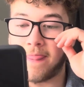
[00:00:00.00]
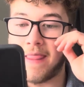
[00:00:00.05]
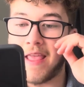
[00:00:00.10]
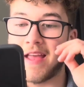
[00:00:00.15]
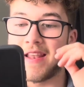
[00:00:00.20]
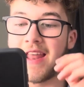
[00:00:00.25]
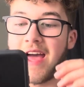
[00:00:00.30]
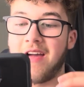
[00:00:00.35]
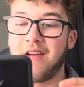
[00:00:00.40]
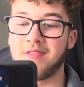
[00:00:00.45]

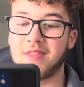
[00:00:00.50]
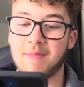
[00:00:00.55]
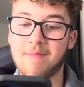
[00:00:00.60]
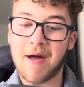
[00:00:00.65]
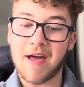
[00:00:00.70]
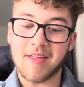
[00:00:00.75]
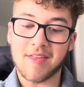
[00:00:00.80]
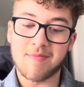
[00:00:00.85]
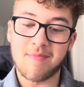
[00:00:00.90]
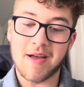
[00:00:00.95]
the
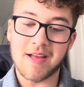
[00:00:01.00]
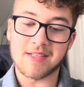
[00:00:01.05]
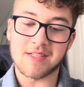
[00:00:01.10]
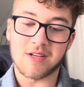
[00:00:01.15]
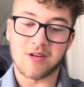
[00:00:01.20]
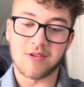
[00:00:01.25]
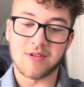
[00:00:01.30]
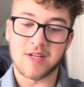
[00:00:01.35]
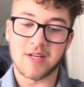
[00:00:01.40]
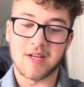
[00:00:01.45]
bath mat's
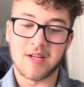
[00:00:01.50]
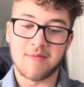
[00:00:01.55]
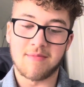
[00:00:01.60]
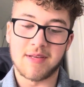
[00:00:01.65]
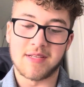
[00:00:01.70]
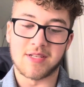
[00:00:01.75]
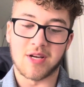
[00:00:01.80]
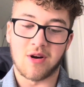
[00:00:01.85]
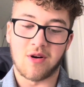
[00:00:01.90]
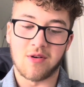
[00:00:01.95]
kind of going to
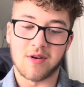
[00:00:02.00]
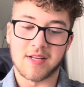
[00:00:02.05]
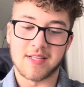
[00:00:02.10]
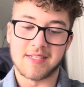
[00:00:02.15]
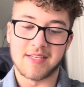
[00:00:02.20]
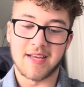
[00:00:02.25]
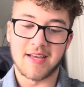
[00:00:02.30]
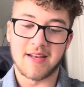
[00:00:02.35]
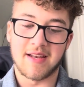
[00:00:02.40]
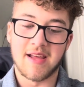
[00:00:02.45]
be
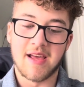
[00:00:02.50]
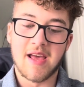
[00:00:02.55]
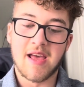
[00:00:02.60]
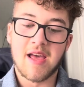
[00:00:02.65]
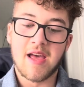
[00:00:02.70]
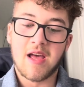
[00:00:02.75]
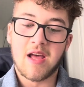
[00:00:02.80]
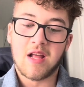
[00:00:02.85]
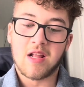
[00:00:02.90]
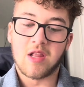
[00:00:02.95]
targeting
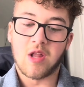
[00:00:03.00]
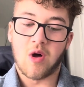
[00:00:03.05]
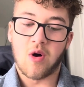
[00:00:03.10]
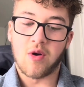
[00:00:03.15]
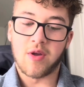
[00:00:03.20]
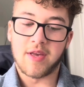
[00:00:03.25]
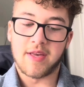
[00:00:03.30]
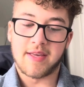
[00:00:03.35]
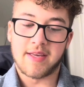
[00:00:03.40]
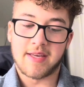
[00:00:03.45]

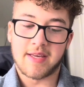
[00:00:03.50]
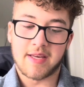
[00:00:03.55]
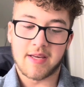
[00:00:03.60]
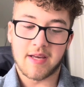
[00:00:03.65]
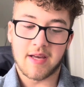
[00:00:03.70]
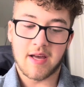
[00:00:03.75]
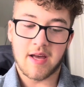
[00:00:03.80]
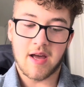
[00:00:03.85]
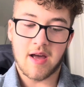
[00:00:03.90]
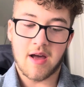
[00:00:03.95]
like,
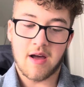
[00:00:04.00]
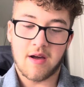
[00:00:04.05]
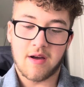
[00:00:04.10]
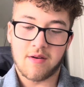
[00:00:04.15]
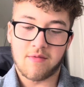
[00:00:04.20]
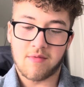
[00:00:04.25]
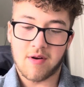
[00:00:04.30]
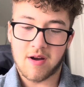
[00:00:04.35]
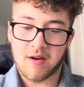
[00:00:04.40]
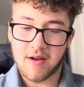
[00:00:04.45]

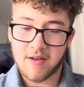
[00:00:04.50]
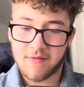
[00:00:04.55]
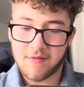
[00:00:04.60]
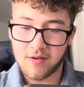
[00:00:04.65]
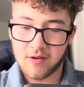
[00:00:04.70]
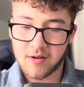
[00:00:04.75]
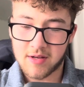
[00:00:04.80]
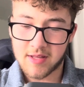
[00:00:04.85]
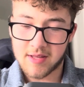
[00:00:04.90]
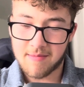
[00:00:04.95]
well, if
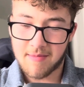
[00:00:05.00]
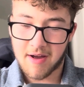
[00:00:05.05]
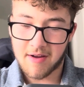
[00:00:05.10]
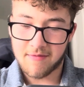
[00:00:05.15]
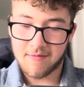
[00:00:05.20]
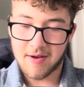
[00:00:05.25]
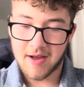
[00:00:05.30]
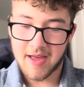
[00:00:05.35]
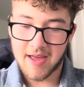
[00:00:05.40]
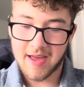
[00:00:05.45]
we look at the
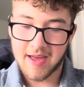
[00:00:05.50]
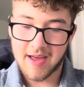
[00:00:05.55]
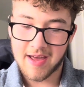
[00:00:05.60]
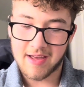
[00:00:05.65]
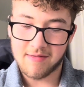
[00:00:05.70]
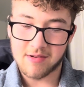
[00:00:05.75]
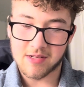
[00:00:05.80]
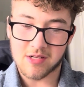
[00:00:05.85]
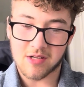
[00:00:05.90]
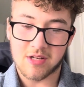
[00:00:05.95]
bath mat here,
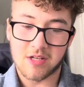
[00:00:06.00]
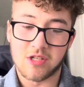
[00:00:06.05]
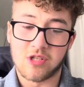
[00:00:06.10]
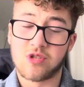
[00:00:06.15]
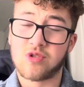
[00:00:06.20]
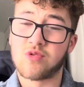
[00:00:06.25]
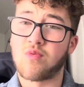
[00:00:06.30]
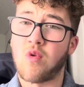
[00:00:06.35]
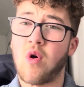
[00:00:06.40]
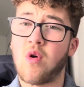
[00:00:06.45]
it was like a
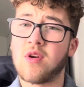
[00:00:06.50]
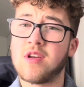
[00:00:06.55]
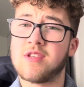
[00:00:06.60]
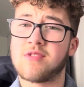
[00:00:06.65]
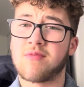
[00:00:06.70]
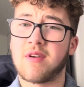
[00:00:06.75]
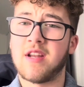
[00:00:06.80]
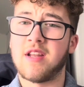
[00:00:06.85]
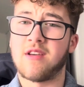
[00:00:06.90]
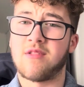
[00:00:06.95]
dries
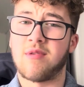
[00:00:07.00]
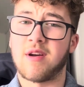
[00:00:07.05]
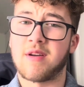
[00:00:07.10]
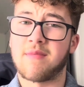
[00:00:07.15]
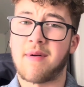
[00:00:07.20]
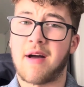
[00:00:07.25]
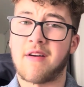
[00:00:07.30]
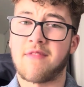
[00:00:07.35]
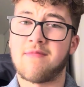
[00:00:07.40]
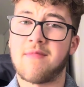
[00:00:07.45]
really quick
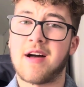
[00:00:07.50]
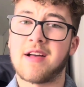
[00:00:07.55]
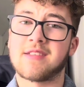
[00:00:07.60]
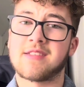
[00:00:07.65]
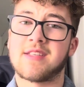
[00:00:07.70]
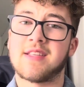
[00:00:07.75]
bath mat.